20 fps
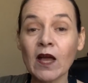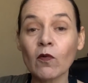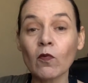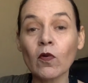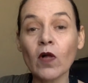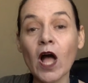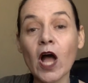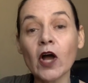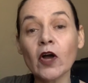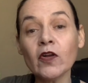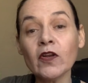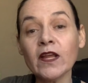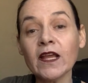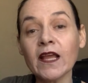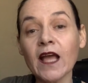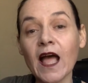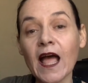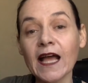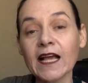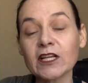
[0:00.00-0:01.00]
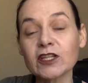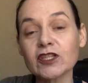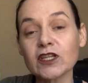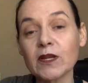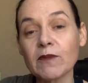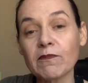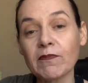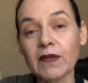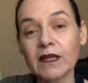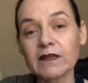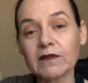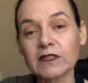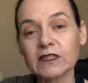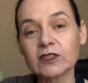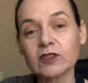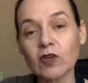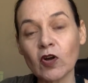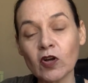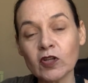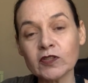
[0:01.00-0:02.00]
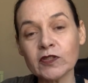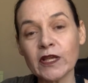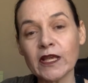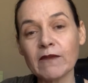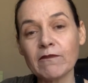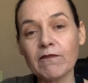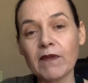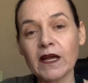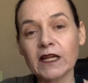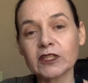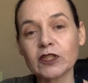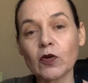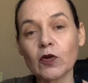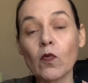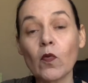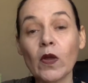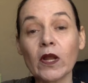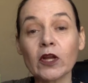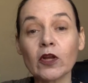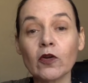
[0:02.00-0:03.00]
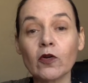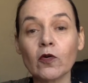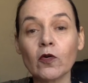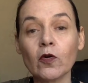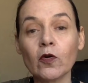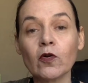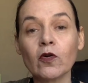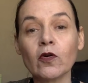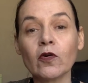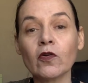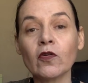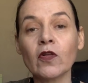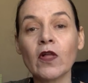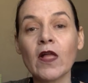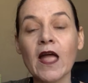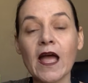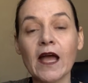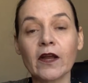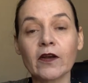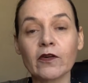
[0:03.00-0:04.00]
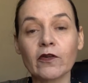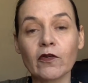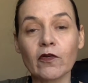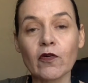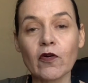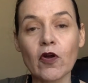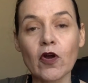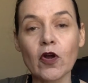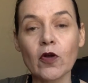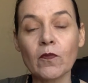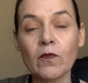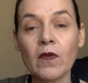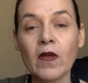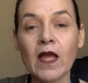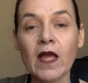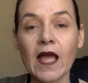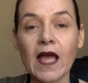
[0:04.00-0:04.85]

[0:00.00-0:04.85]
will only actually start to impact you when Google and Chrome